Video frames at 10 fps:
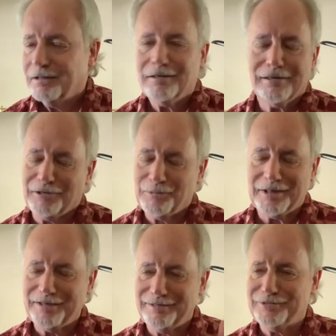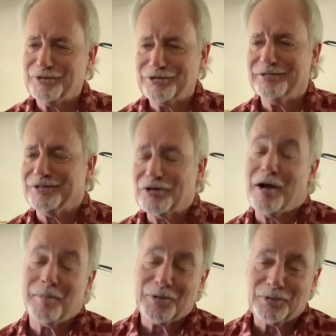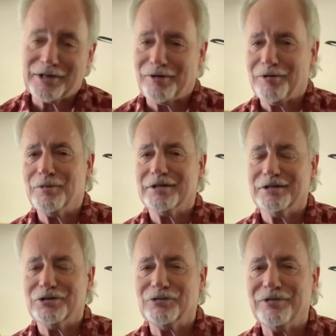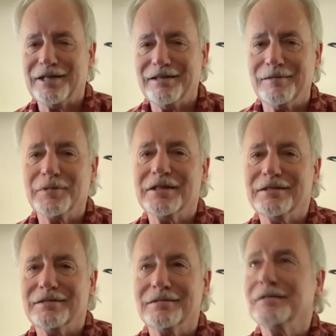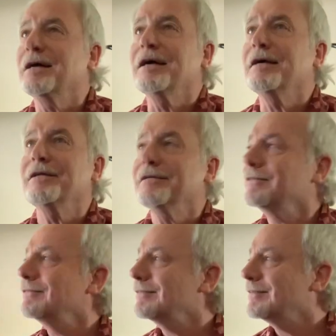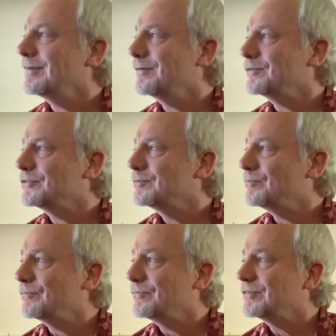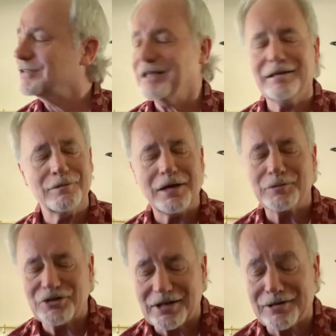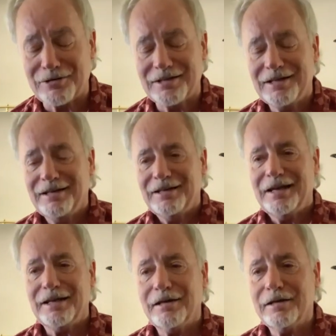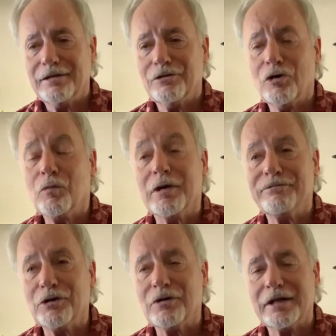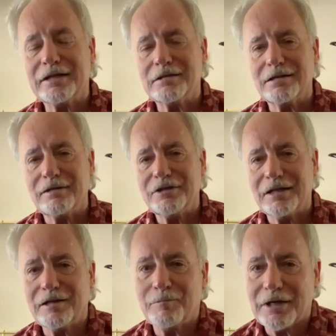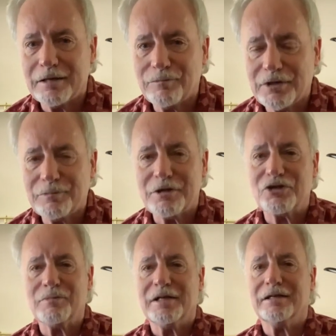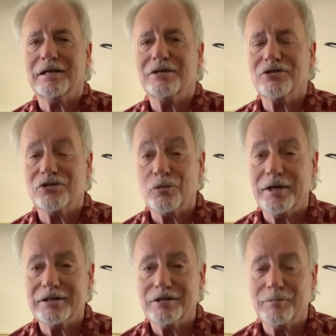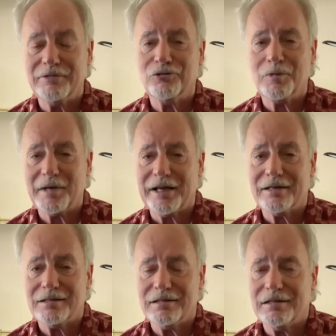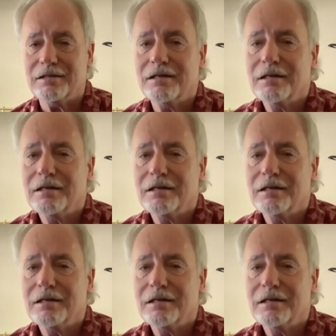Anyway, it's comical now. It wasn't so funny then because I was scared. And you know what it felt like is I had taken my blood pressure medication twice before by accident,